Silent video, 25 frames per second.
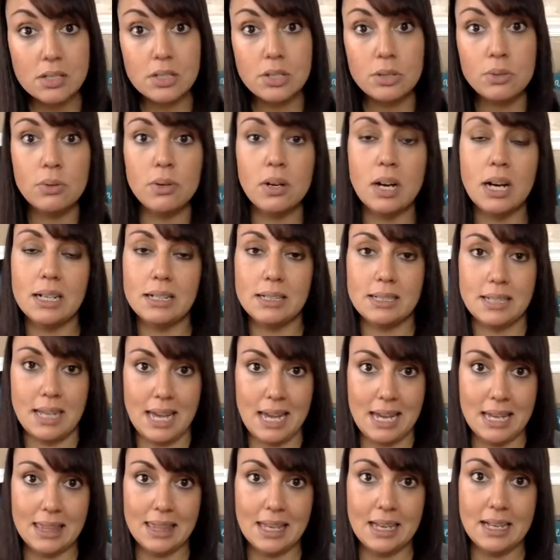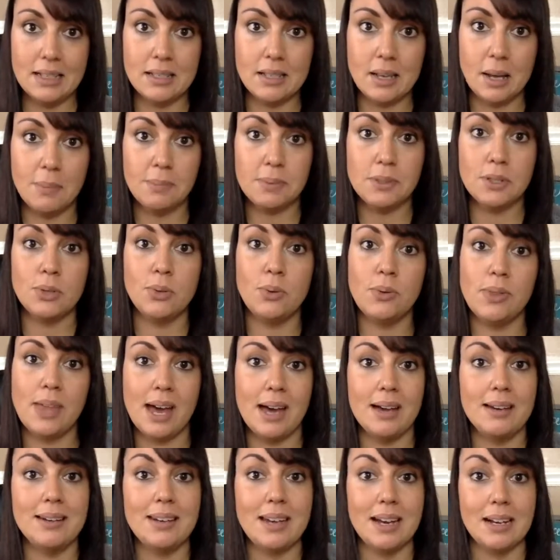to take things up to
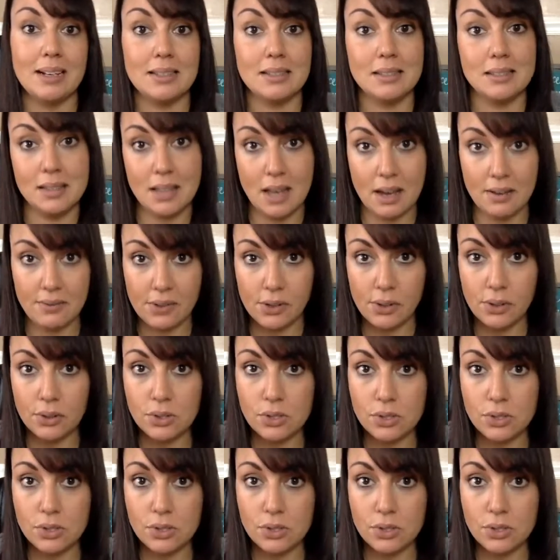that next level.